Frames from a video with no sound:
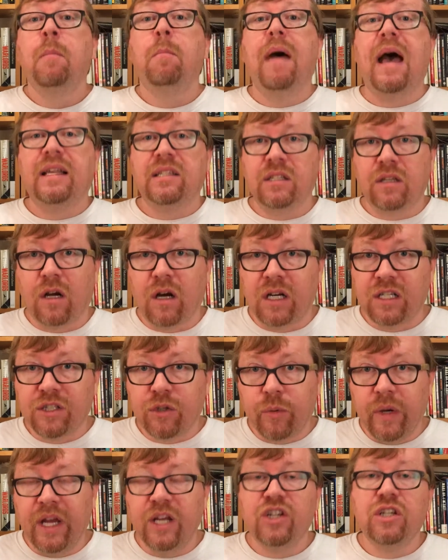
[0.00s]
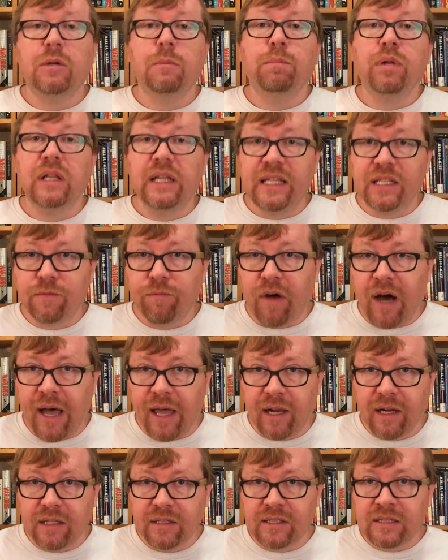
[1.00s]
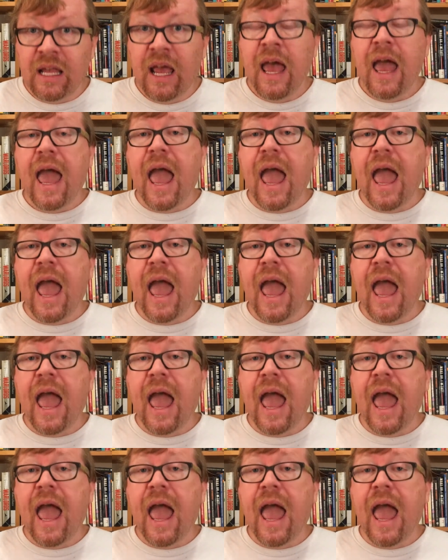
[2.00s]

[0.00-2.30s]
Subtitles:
mass incarceration, police violence,